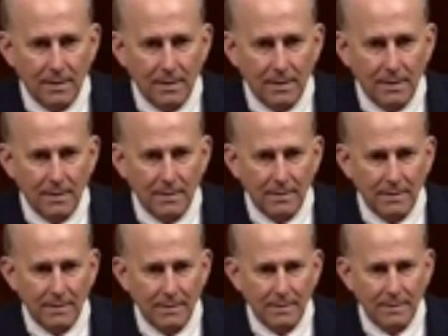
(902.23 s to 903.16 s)

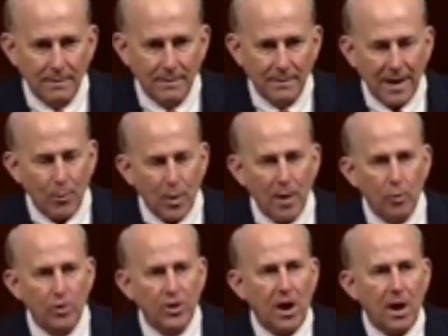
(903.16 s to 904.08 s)
personal
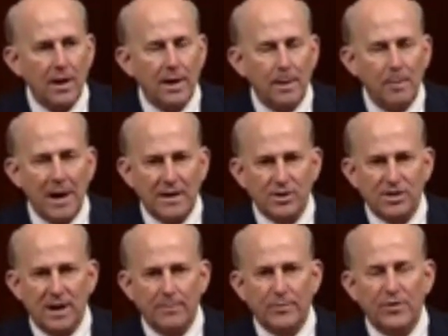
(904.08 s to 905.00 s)
transfer of
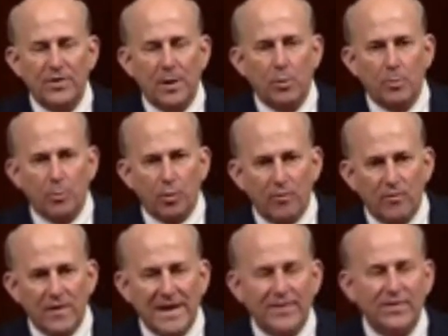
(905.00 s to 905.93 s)
weapons,
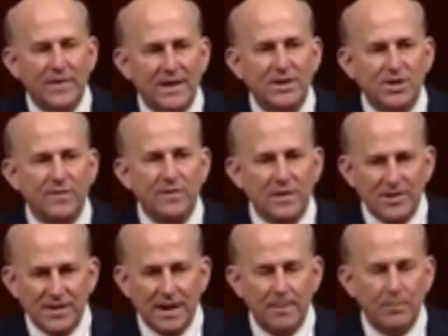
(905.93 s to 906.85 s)
as John Lott
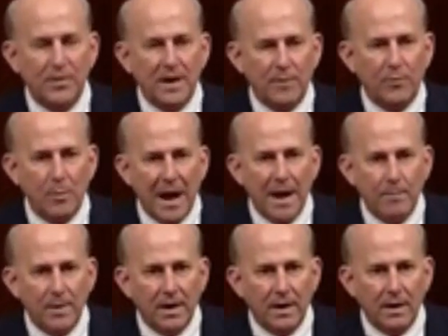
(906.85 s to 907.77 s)
was saying the other
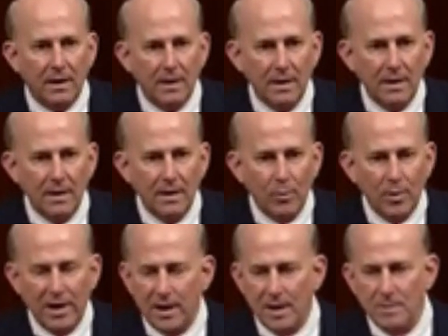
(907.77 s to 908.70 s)
day,
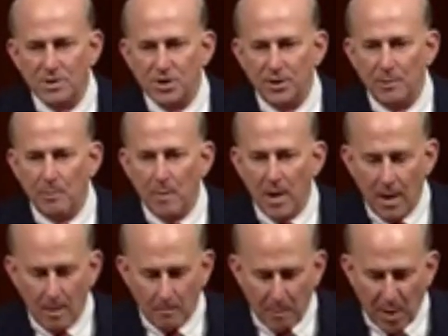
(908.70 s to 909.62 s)
in over
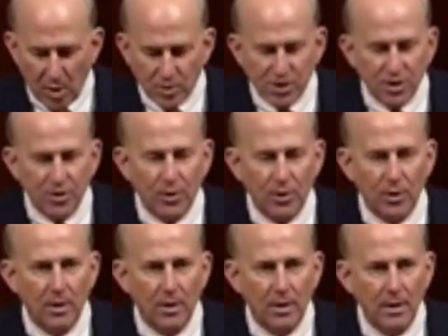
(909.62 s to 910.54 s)
100 years,
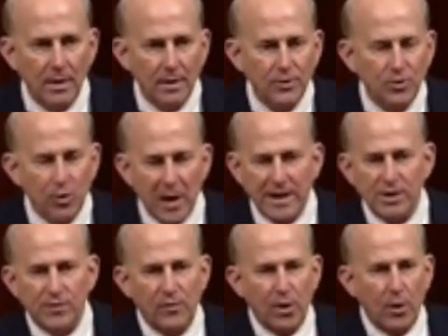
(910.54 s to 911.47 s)
there has not
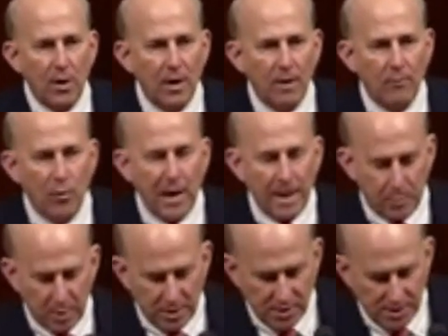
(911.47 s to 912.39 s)
been
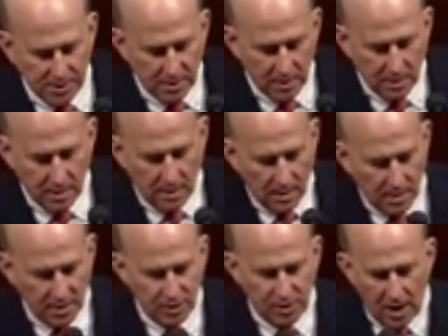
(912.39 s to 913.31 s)
a mass
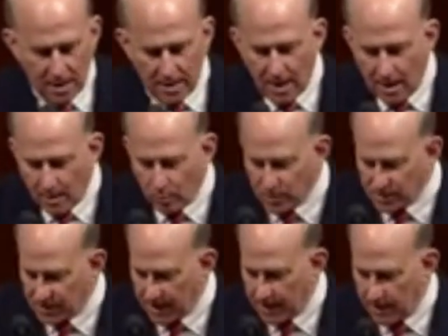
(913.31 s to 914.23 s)

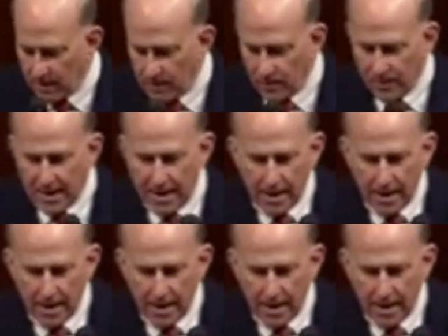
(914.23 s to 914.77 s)
shooting